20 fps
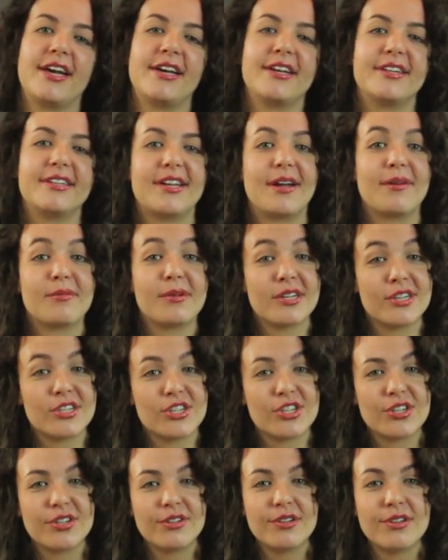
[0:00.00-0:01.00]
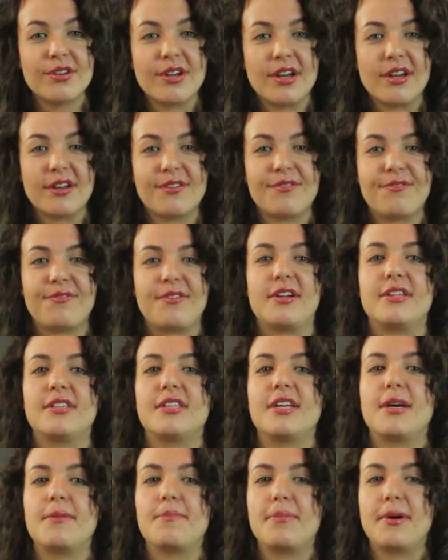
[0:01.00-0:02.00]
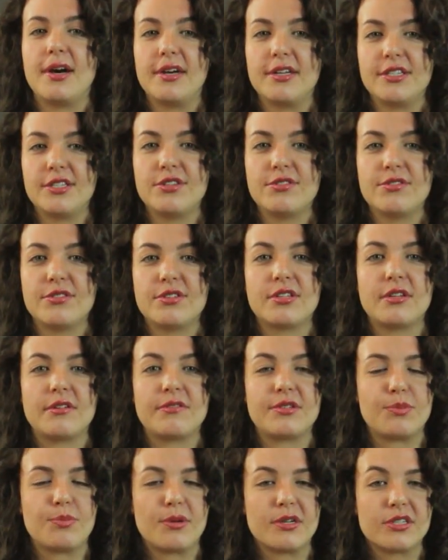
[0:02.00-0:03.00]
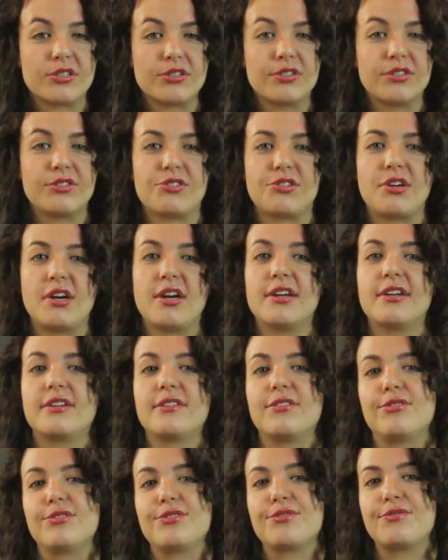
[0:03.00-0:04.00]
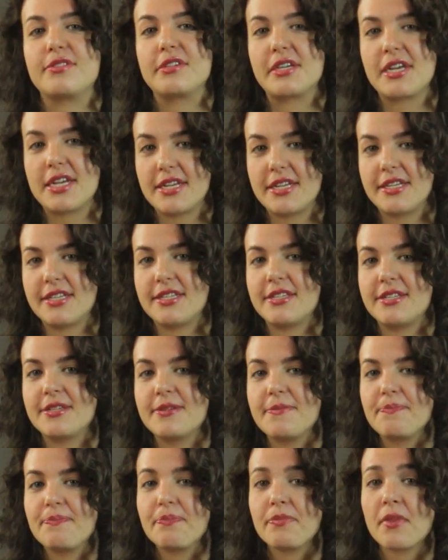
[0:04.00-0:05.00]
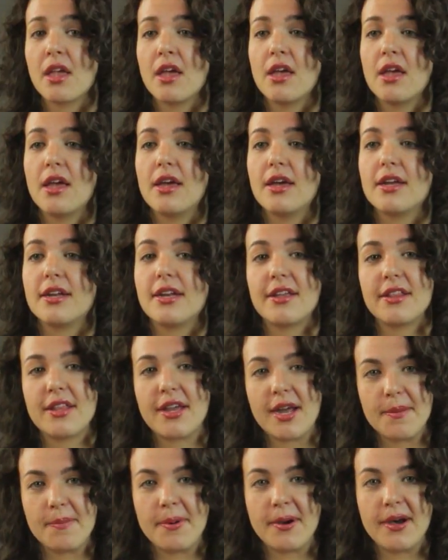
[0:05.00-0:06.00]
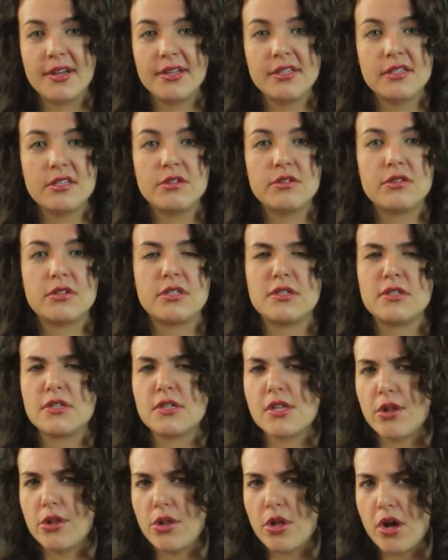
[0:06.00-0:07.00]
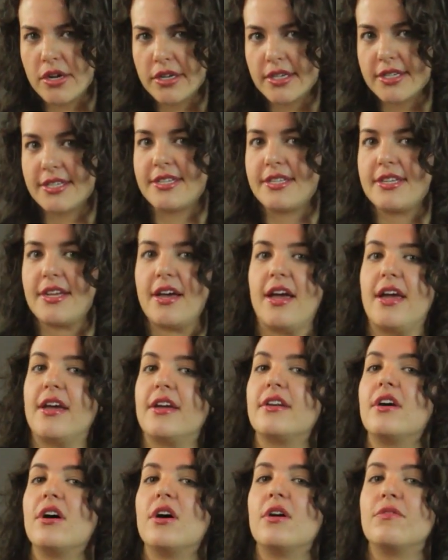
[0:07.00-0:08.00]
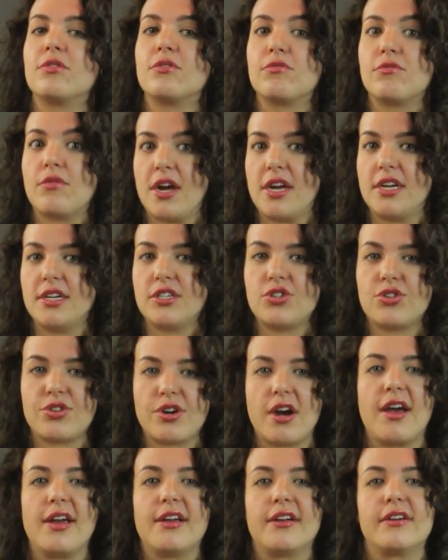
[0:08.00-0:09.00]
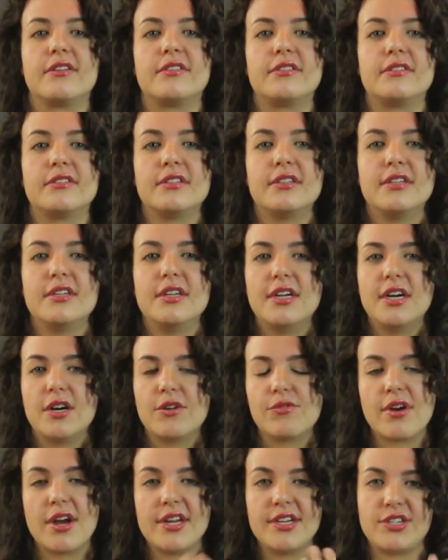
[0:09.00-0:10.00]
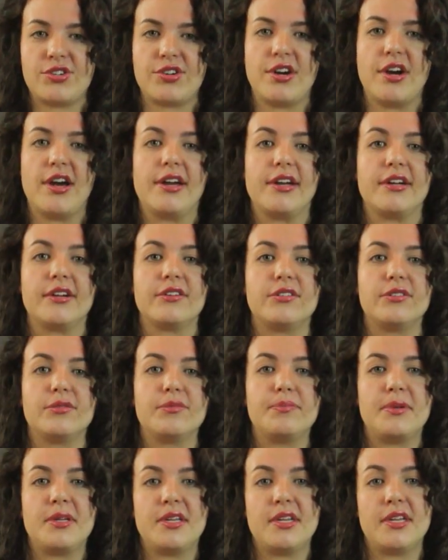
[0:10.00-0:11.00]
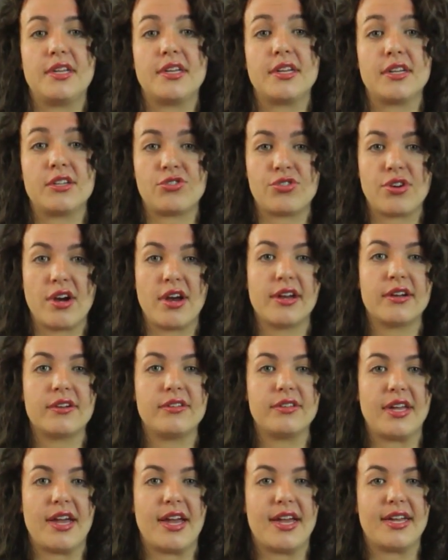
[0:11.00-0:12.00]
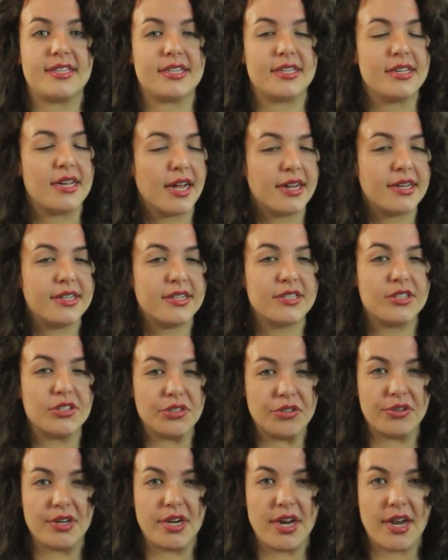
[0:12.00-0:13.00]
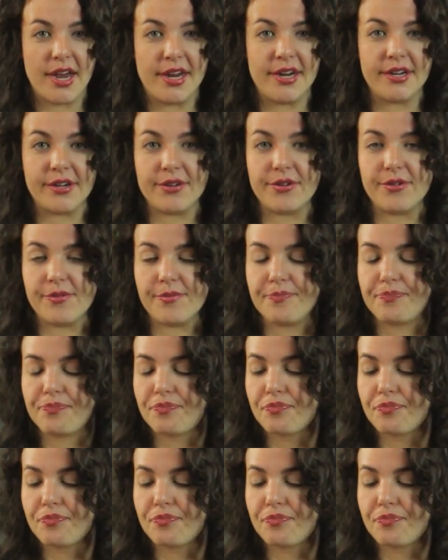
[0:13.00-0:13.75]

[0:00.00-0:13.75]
and I'm going to show you how to find the hypotenuse of special triangles for kids. Now, the hypotenuse is the longest side of a right triangle, a right triangle being a triangle that has a 90 degree angle.